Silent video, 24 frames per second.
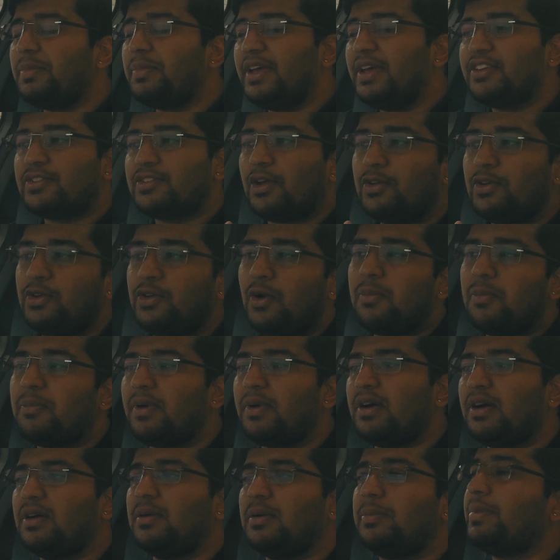based on your
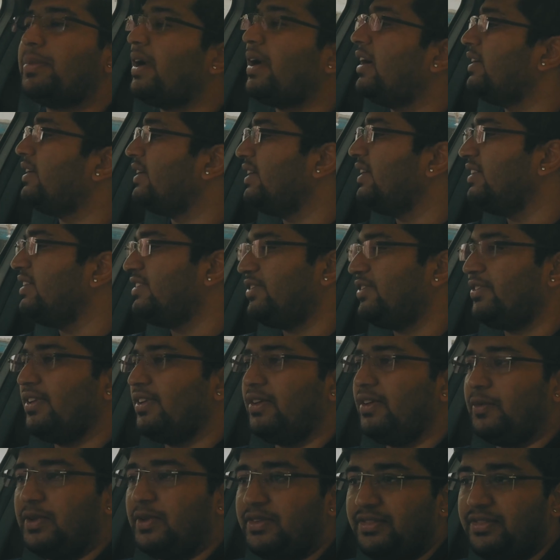prior
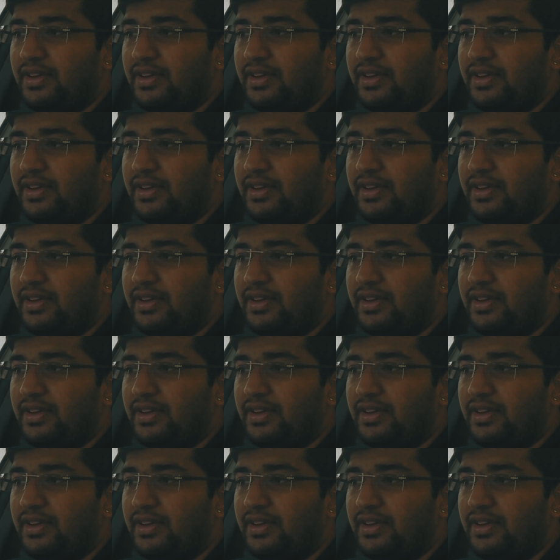history with